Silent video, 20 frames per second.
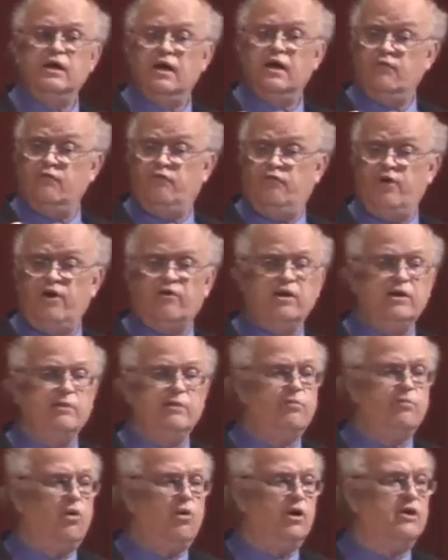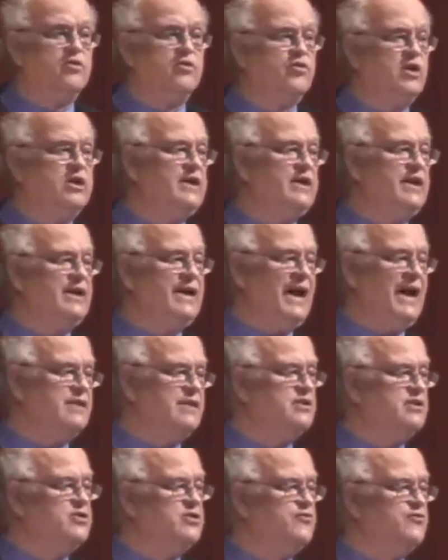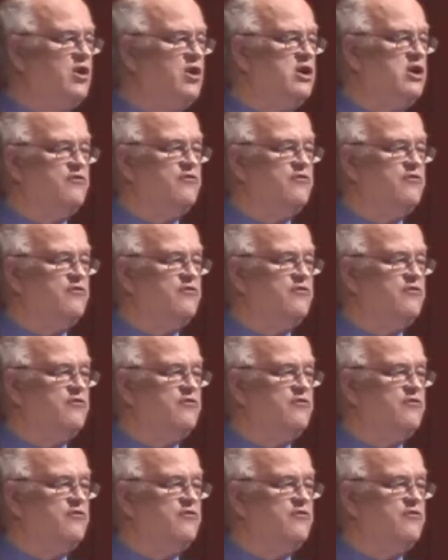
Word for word: Very important thing that it has to do very